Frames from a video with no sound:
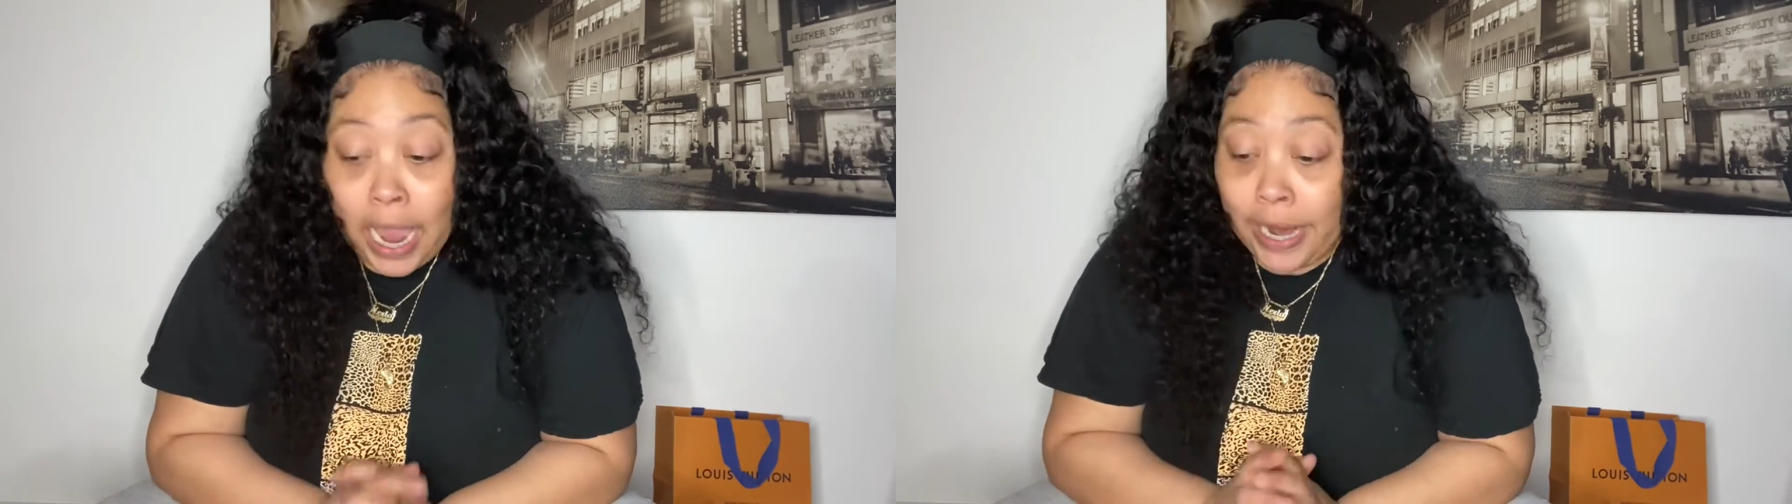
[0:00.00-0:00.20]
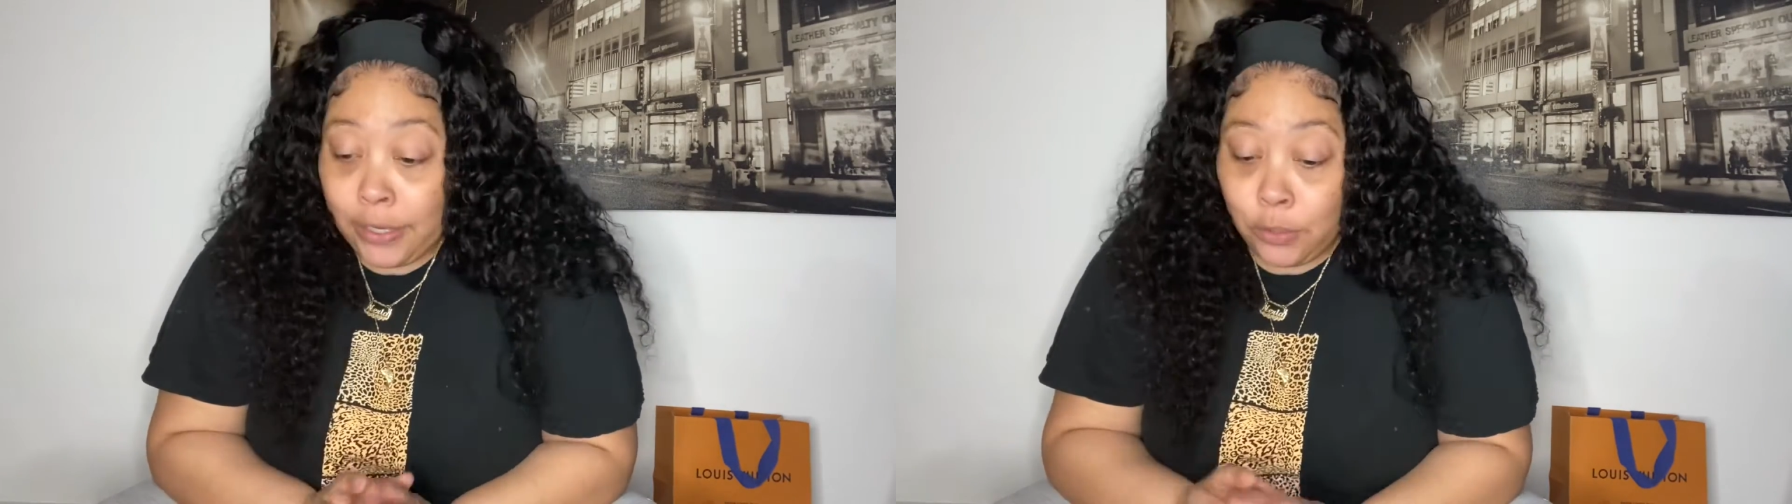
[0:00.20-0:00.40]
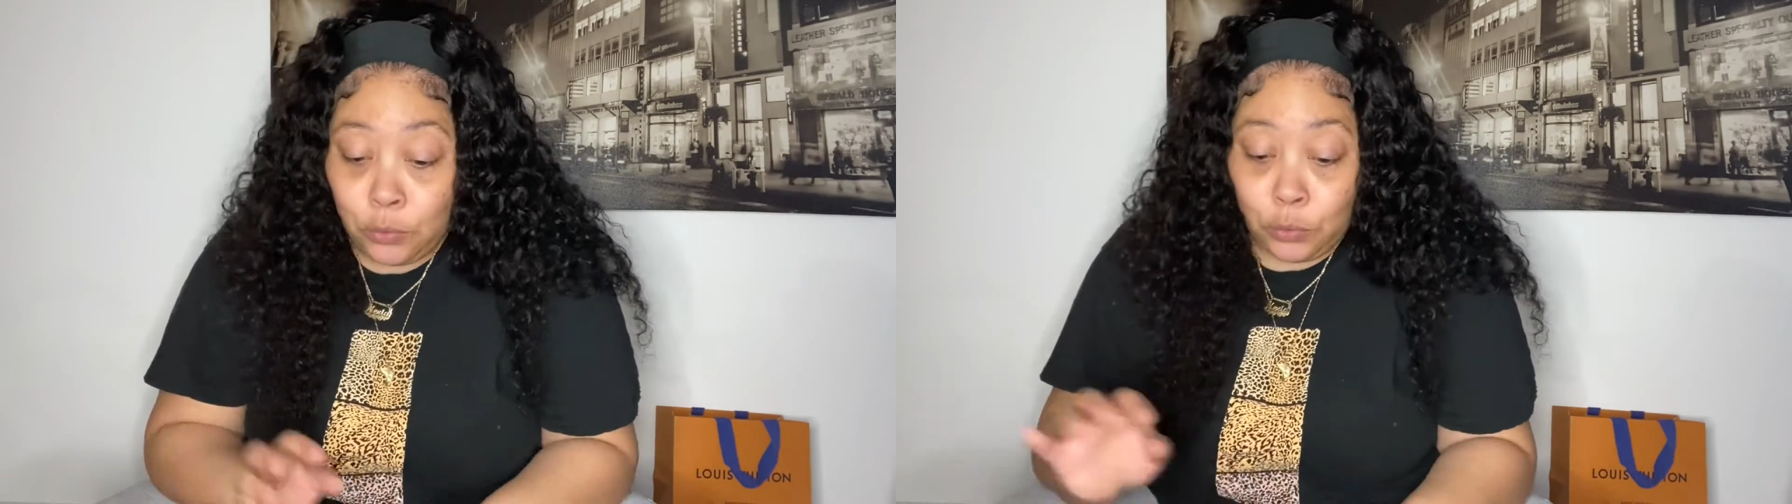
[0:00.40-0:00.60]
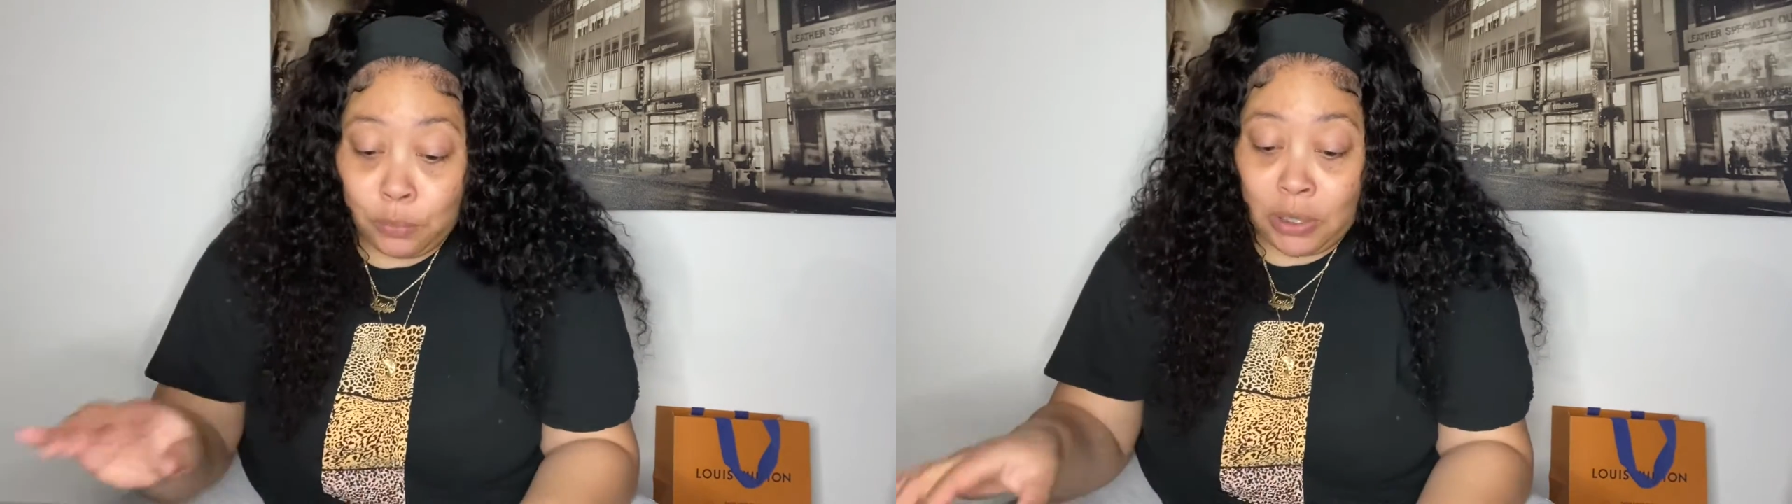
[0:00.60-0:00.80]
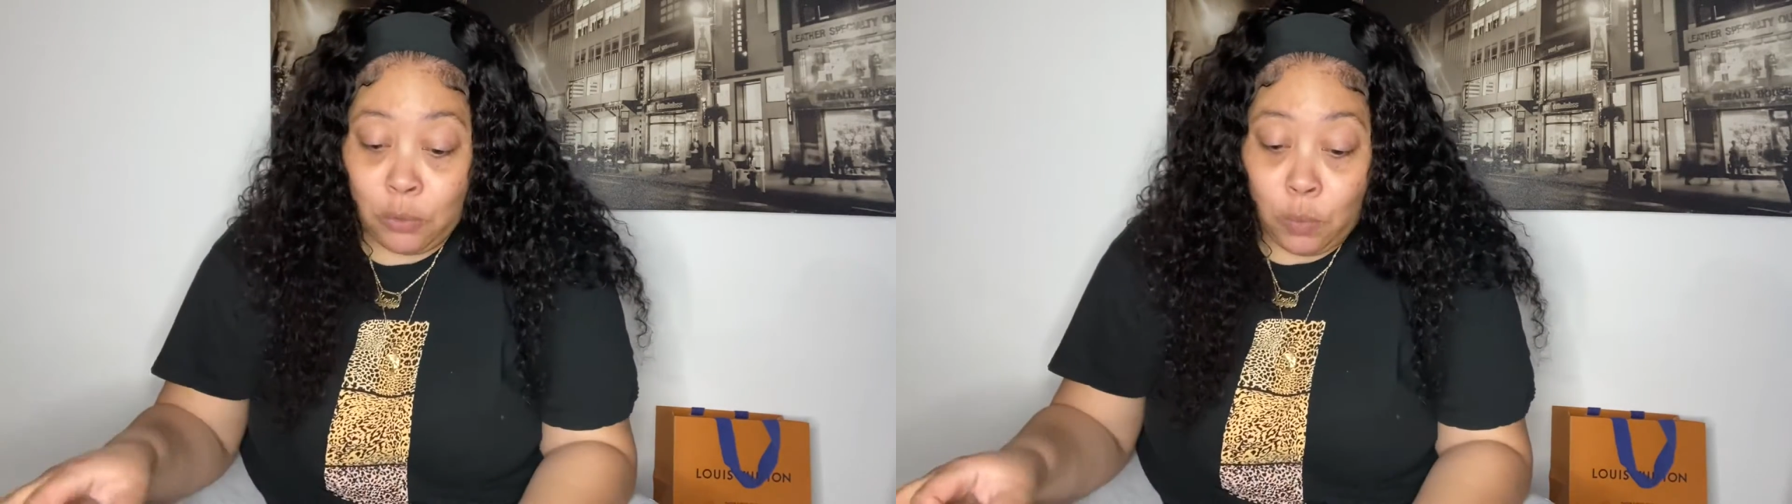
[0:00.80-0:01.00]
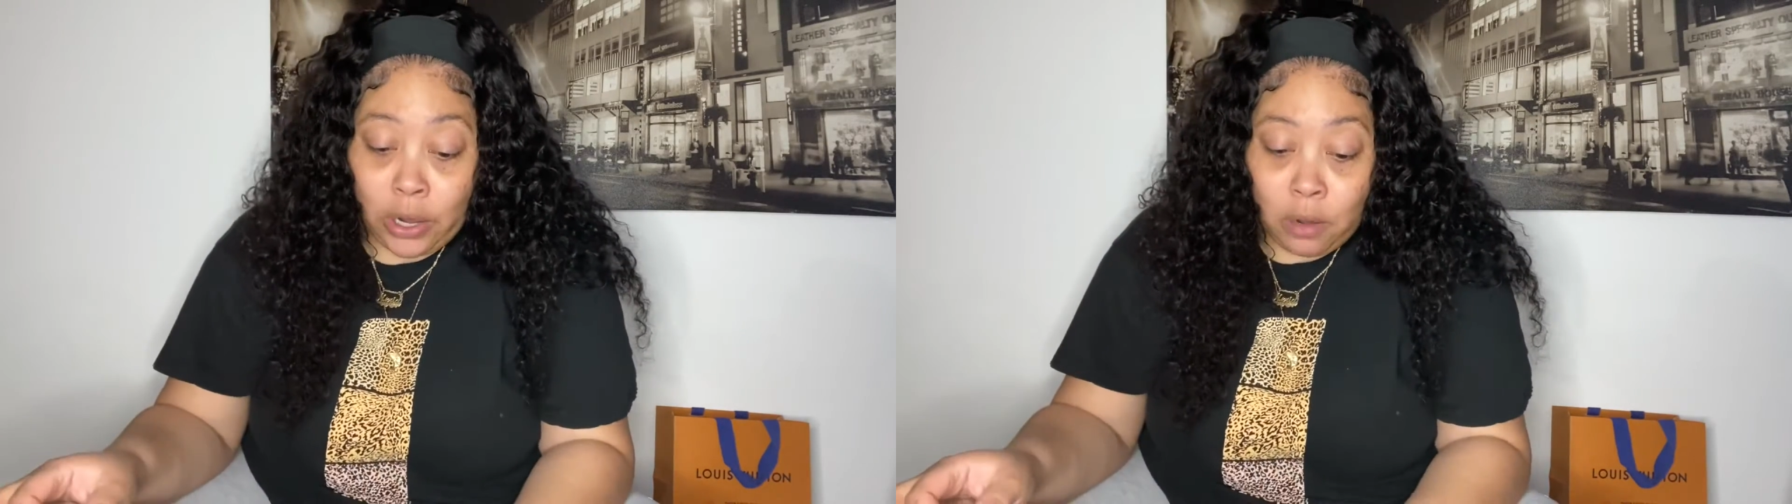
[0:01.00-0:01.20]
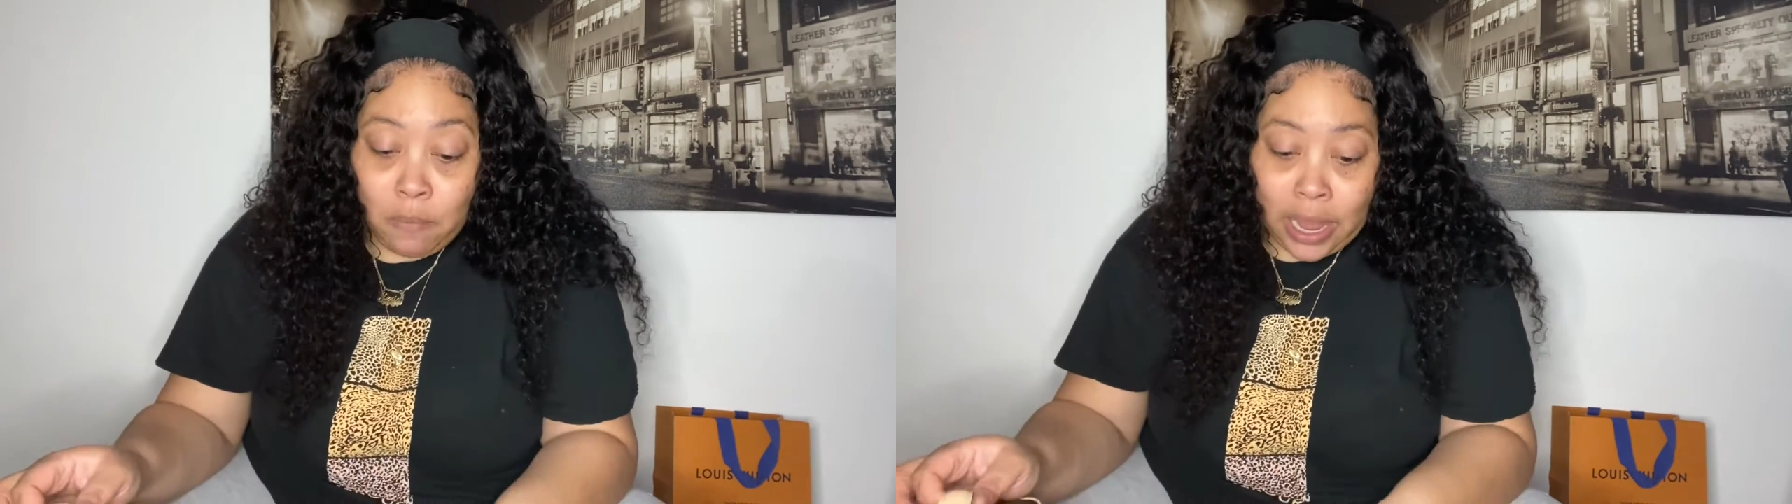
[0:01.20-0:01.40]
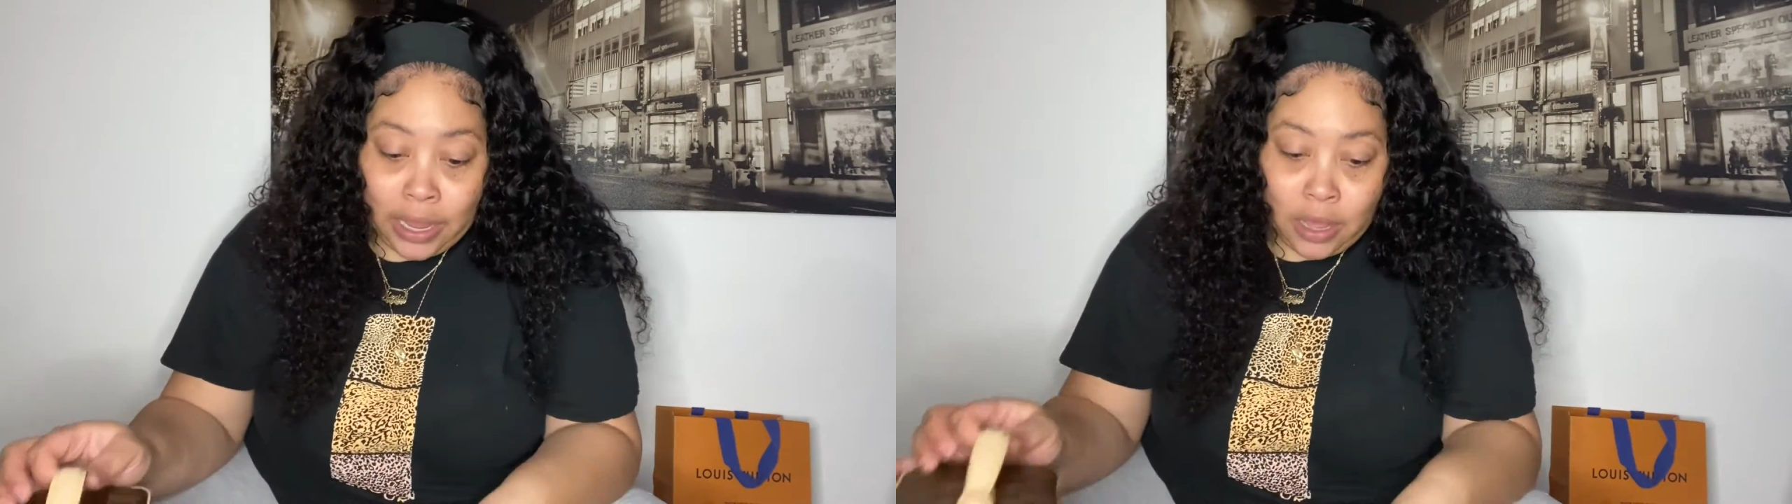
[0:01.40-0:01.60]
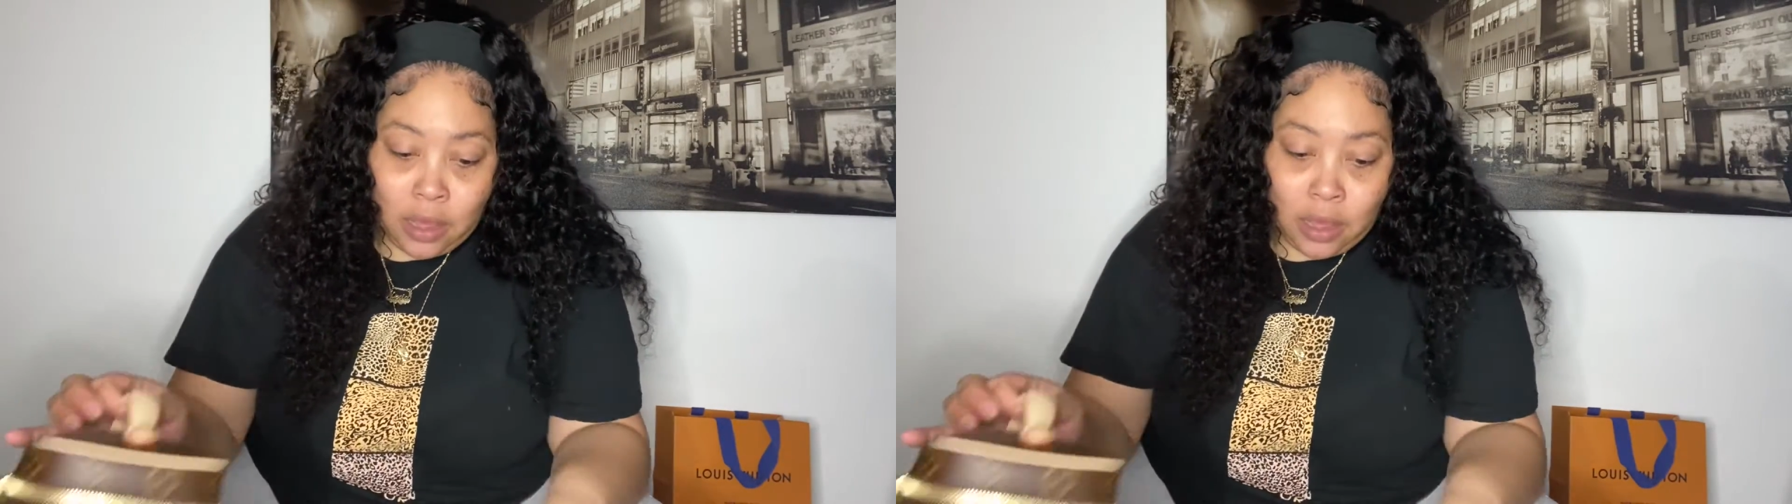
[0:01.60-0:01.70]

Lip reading: I don't normally wear my,